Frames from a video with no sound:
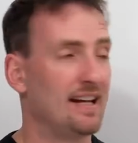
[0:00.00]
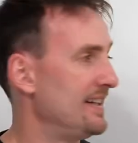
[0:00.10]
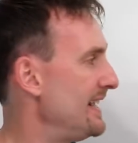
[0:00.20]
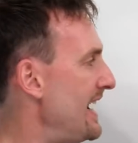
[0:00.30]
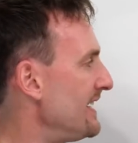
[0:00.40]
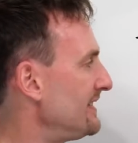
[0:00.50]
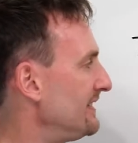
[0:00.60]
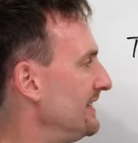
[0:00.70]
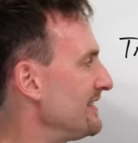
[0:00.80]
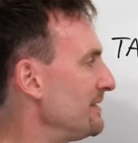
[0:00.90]
Yes
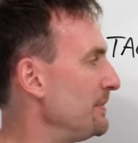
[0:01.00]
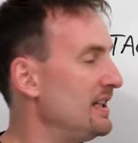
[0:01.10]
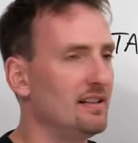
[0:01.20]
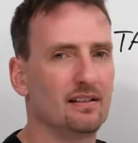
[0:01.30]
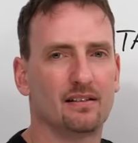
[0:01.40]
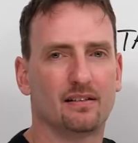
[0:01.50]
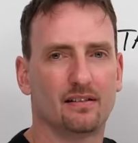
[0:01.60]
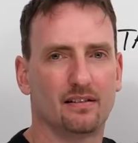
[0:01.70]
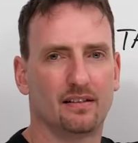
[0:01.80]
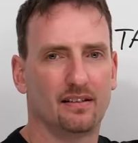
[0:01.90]
doesn't mean
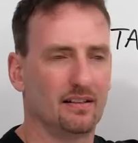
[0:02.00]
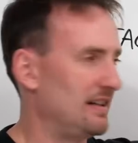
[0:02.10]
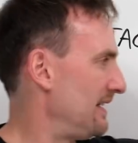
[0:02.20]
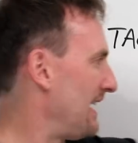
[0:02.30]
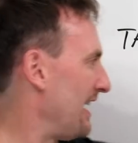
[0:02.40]
I